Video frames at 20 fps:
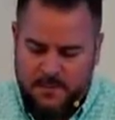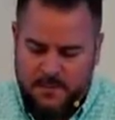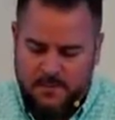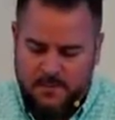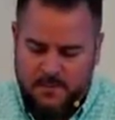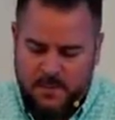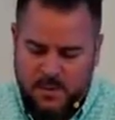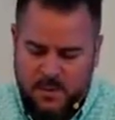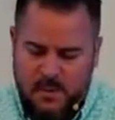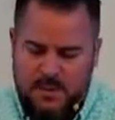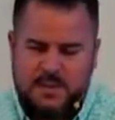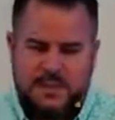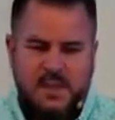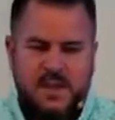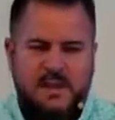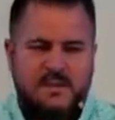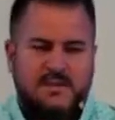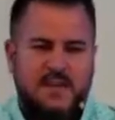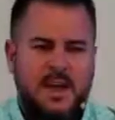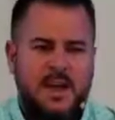When's the
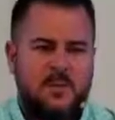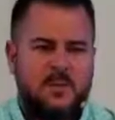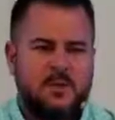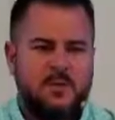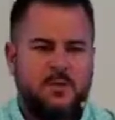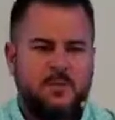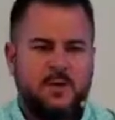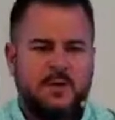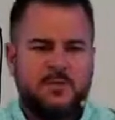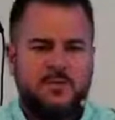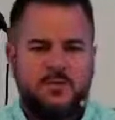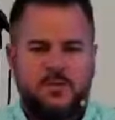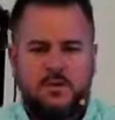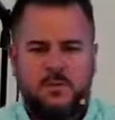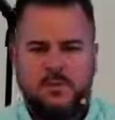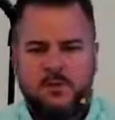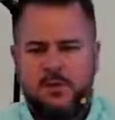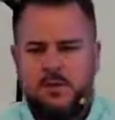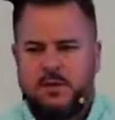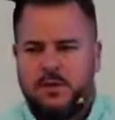last time in your missional
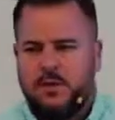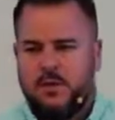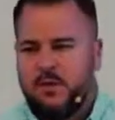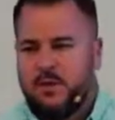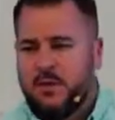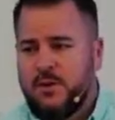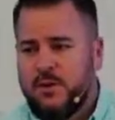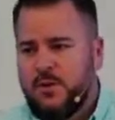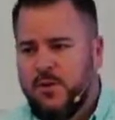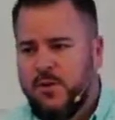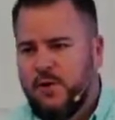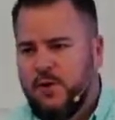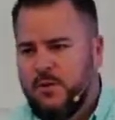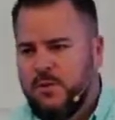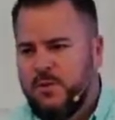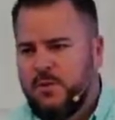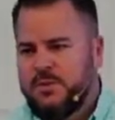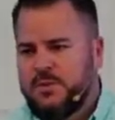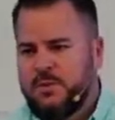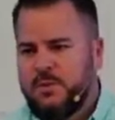community or in your home
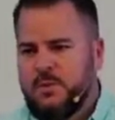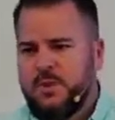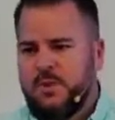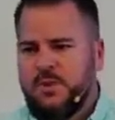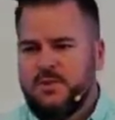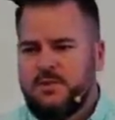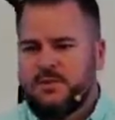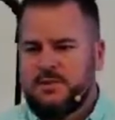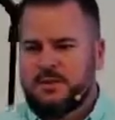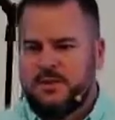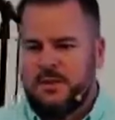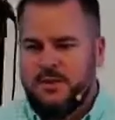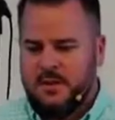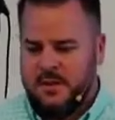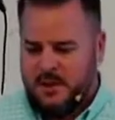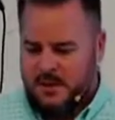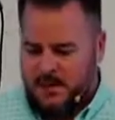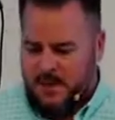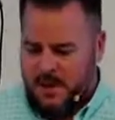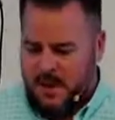you experienced
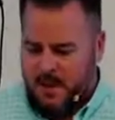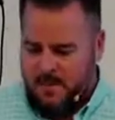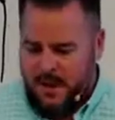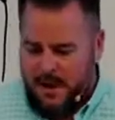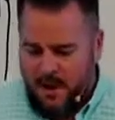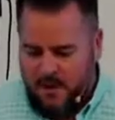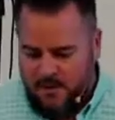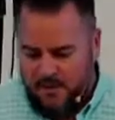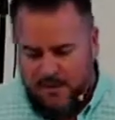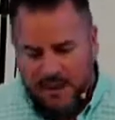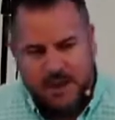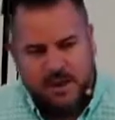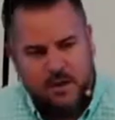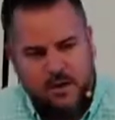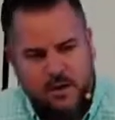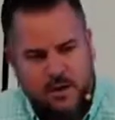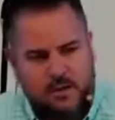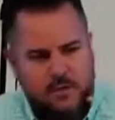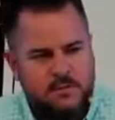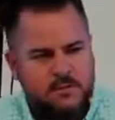a bout of
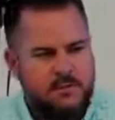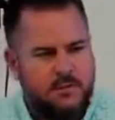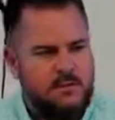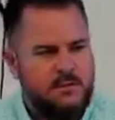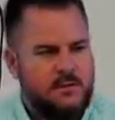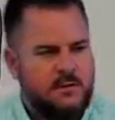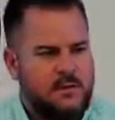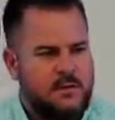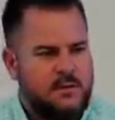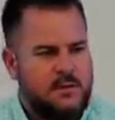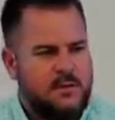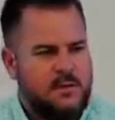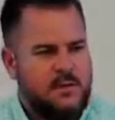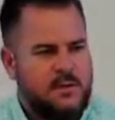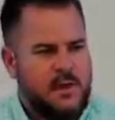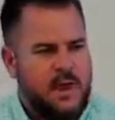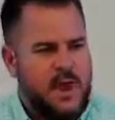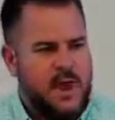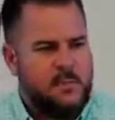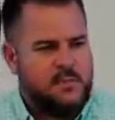anger,
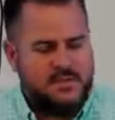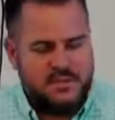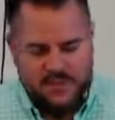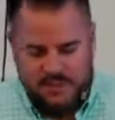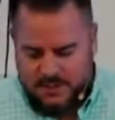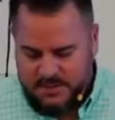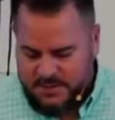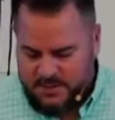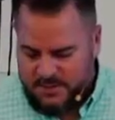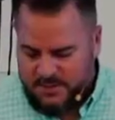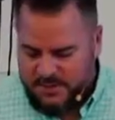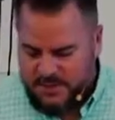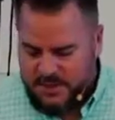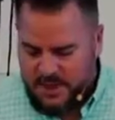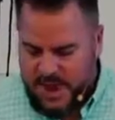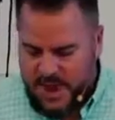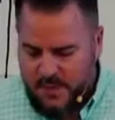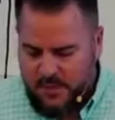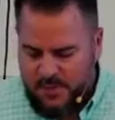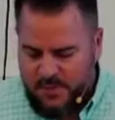absence,
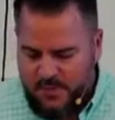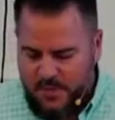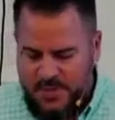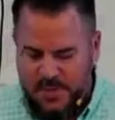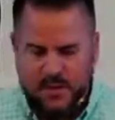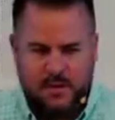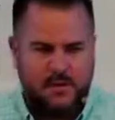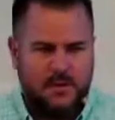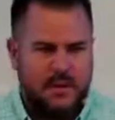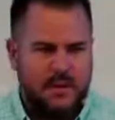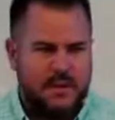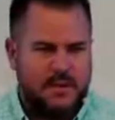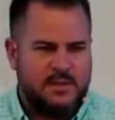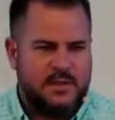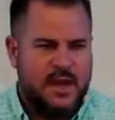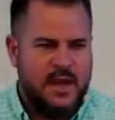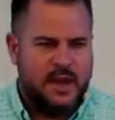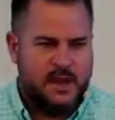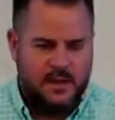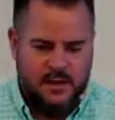apathy, or
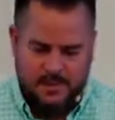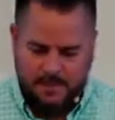anxiety?